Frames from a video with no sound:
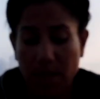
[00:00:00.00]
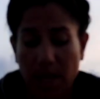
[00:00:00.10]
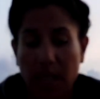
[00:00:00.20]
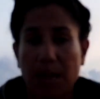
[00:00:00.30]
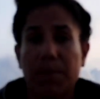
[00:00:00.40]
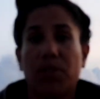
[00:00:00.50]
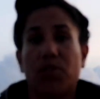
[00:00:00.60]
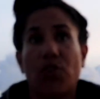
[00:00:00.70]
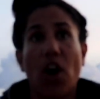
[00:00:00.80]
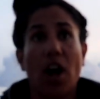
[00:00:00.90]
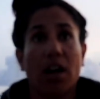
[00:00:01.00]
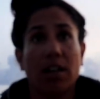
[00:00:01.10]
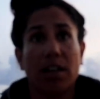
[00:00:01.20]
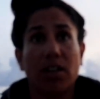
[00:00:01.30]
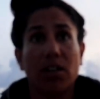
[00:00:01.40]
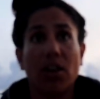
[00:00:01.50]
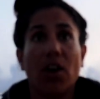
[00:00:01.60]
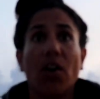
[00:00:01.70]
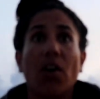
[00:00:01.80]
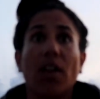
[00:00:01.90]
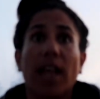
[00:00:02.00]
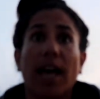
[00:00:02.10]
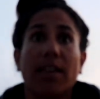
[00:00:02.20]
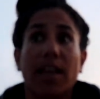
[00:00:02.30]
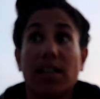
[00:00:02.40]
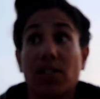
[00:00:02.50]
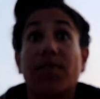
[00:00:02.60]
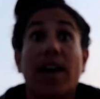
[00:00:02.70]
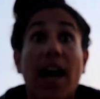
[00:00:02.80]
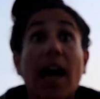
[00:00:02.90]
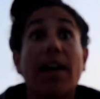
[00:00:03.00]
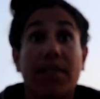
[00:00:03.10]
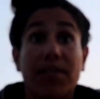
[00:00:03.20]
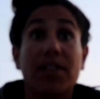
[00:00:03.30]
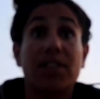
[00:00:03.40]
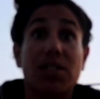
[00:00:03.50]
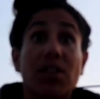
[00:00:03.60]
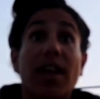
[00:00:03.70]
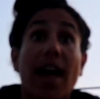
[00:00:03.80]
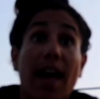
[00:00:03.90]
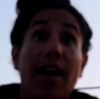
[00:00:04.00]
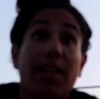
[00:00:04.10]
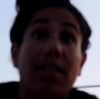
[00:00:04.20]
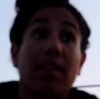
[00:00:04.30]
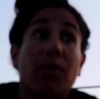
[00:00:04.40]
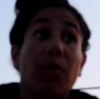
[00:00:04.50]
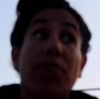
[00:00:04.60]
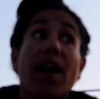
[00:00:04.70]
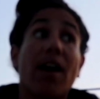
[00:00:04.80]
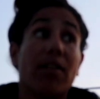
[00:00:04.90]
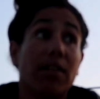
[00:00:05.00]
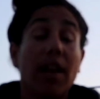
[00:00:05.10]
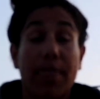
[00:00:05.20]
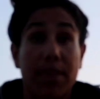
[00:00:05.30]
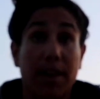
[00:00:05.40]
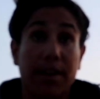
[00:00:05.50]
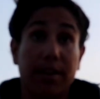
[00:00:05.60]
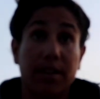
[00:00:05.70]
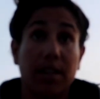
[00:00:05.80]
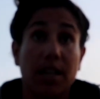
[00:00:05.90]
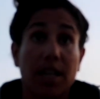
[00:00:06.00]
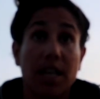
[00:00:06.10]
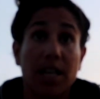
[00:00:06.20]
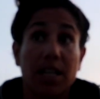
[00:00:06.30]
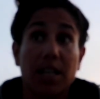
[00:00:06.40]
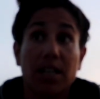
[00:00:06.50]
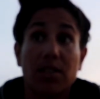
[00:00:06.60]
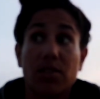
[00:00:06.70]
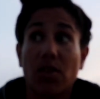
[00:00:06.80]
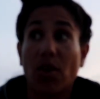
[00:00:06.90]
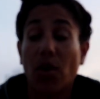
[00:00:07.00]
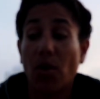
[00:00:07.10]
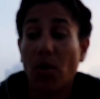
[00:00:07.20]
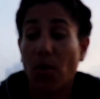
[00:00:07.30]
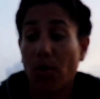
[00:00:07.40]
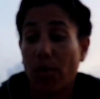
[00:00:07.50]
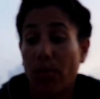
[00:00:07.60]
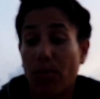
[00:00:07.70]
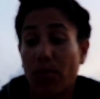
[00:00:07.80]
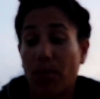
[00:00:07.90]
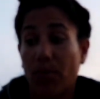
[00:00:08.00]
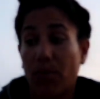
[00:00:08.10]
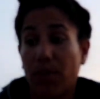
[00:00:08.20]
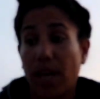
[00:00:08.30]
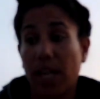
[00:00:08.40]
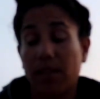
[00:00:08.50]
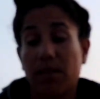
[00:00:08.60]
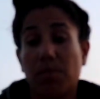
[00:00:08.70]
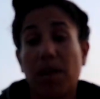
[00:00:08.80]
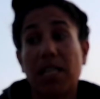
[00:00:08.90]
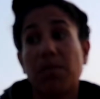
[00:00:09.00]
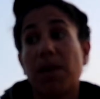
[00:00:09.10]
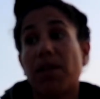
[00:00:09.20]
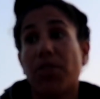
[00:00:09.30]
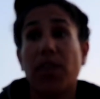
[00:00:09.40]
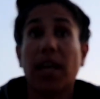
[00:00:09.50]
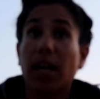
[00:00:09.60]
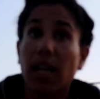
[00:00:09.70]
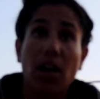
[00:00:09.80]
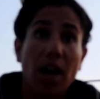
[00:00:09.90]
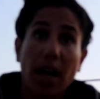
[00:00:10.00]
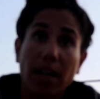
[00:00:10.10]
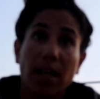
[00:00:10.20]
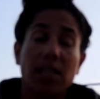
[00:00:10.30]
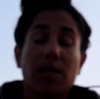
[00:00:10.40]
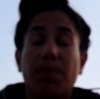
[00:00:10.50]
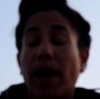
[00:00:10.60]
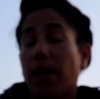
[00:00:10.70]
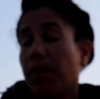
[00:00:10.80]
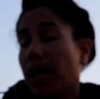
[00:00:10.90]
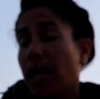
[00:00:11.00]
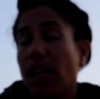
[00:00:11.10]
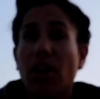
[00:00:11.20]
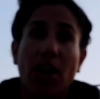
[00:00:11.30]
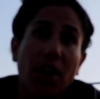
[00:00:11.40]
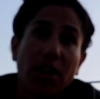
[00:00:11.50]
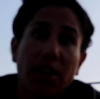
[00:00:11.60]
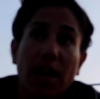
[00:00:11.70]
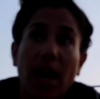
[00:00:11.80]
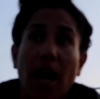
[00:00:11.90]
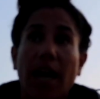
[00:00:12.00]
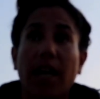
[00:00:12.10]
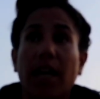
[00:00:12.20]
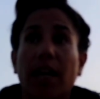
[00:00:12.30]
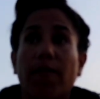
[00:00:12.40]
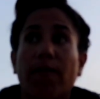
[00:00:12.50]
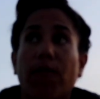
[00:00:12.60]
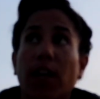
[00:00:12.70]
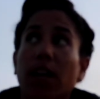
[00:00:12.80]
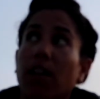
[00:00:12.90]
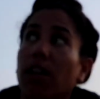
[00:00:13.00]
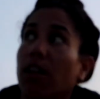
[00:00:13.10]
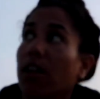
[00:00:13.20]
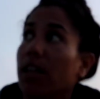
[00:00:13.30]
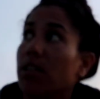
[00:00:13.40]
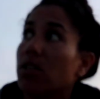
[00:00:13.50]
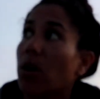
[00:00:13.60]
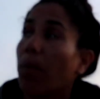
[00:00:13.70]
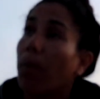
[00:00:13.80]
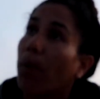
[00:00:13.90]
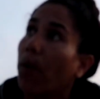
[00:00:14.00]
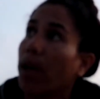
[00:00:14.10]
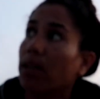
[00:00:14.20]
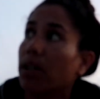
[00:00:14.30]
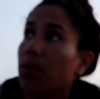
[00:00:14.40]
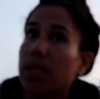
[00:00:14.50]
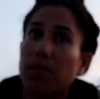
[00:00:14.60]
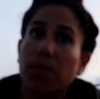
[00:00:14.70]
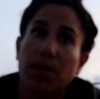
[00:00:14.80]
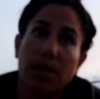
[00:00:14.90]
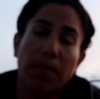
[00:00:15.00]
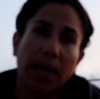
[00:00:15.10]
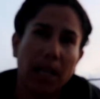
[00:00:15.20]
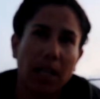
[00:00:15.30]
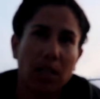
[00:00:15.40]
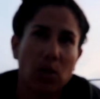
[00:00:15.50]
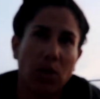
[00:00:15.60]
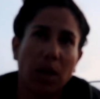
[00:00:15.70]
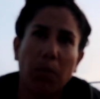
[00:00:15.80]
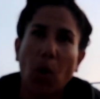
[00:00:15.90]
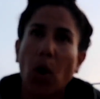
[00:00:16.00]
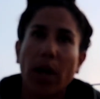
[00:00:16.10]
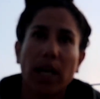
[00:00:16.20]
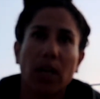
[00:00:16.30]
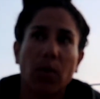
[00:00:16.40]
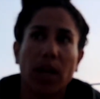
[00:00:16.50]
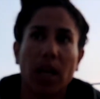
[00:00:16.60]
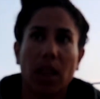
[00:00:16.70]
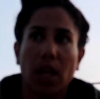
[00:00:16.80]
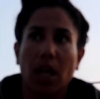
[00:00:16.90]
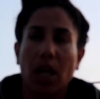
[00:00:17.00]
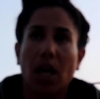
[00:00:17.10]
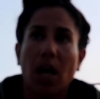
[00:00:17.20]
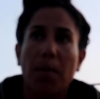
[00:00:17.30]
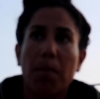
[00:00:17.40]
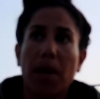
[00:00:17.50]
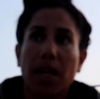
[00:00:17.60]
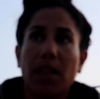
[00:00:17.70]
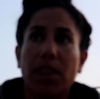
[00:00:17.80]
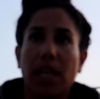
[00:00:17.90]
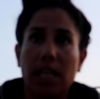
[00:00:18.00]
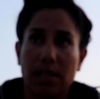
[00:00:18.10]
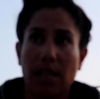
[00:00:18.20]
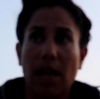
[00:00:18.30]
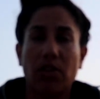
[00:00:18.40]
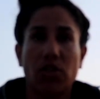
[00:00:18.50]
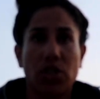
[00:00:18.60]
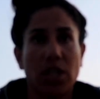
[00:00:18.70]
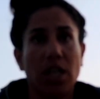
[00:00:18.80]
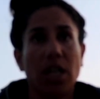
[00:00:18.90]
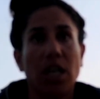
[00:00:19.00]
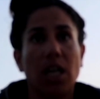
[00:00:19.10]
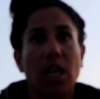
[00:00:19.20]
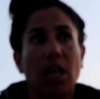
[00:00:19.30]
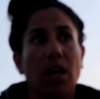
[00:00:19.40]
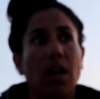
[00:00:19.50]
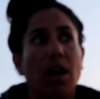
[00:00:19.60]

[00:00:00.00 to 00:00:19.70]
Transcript: keep strong, you know, like they survive to that without nothing. So that makes me think a lot, inspire me a lot. I feel in some point the responsibility to keep going with many things that she